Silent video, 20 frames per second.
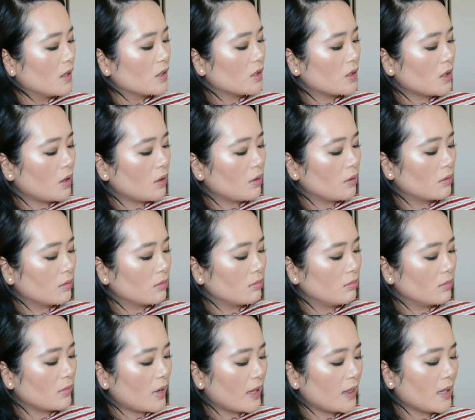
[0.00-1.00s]
So
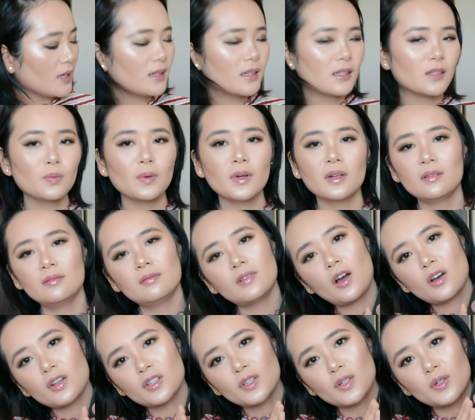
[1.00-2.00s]
I think this one
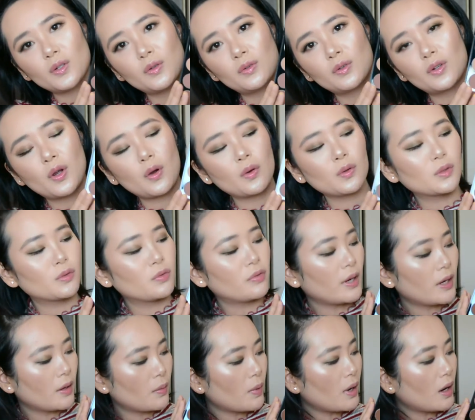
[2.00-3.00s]
also goes
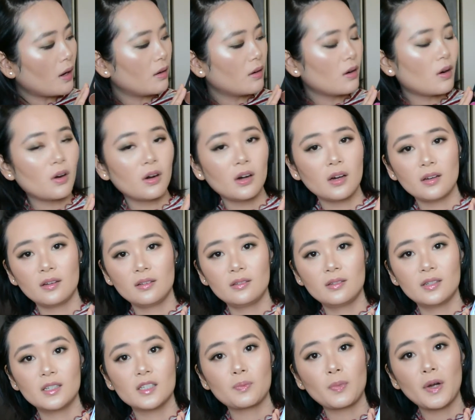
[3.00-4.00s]
very well
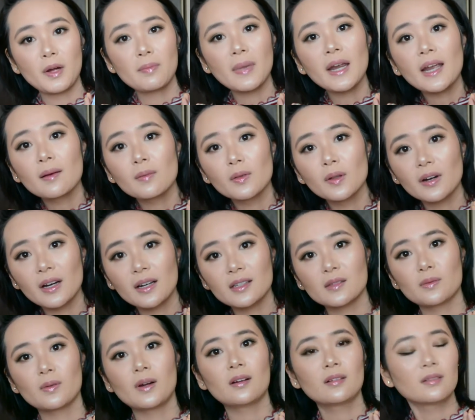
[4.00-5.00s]
on the spring makeup look
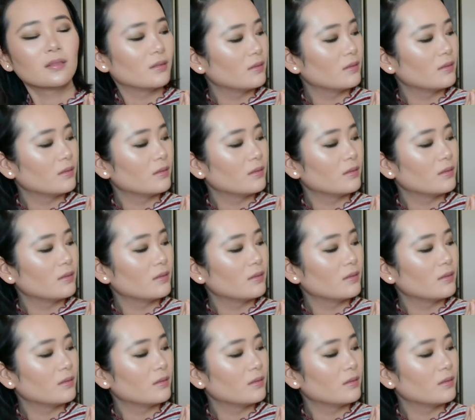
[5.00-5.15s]
as well.